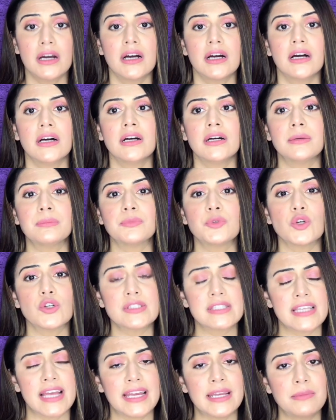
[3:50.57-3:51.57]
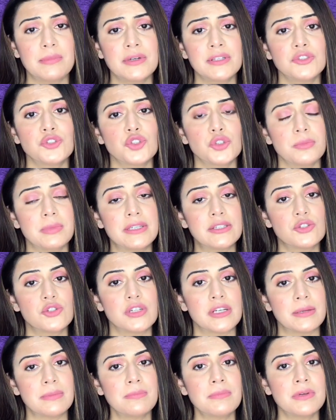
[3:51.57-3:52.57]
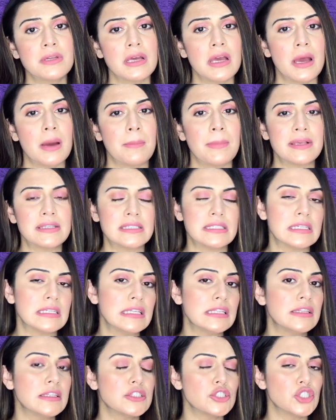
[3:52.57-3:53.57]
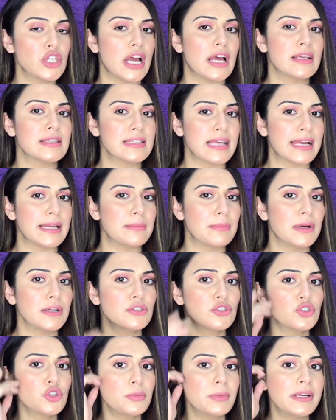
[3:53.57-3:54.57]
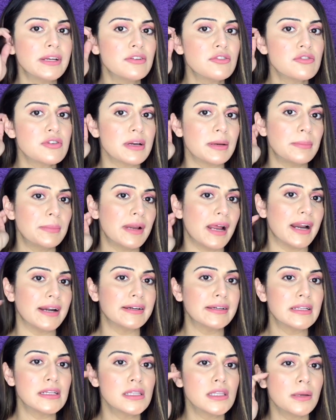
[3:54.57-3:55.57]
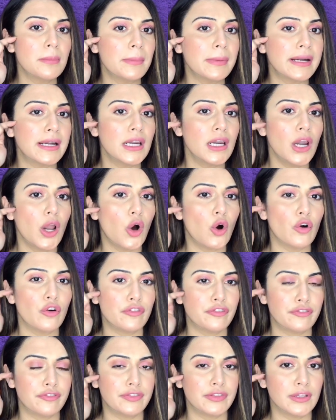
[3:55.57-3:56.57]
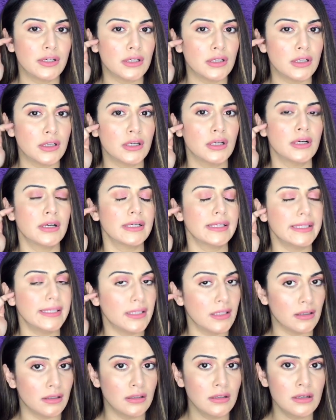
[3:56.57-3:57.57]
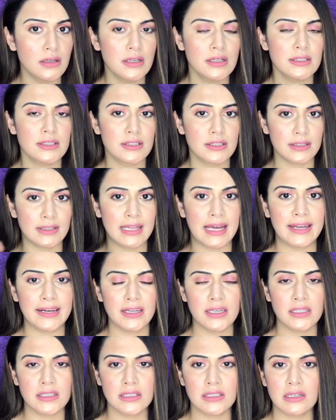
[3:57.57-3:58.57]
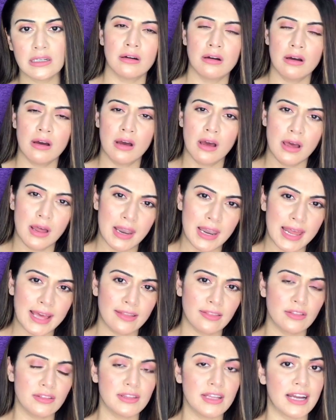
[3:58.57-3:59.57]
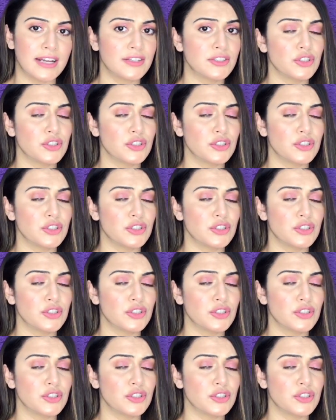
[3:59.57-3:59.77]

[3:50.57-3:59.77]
Your sideburns should be trimmed. Basically, the sideburn should be trimmed until the middle of the ear. So that is the length that